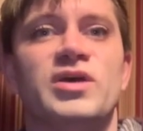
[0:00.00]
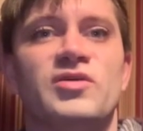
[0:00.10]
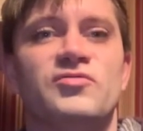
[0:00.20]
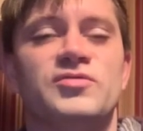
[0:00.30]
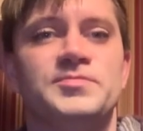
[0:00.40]

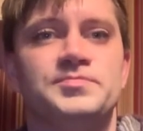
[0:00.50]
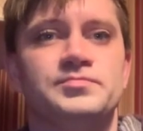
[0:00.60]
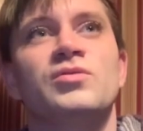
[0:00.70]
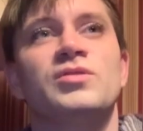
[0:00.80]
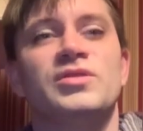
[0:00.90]
8th.
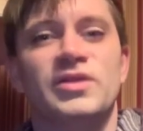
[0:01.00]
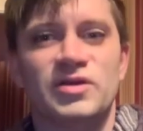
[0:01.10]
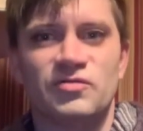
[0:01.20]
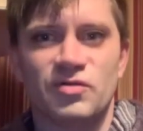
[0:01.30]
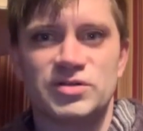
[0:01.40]

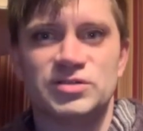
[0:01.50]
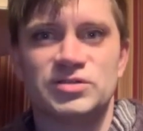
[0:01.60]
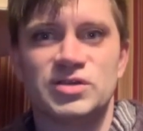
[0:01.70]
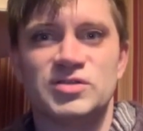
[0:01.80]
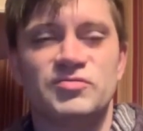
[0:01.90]
Thank you for watching
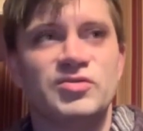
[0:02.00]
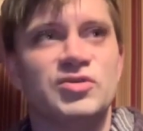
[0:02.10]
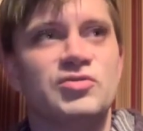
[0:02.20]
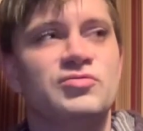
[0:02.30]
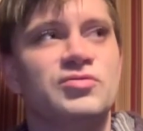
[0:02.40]
today's
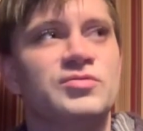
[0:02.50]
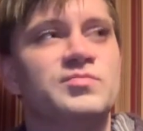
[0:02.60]
video.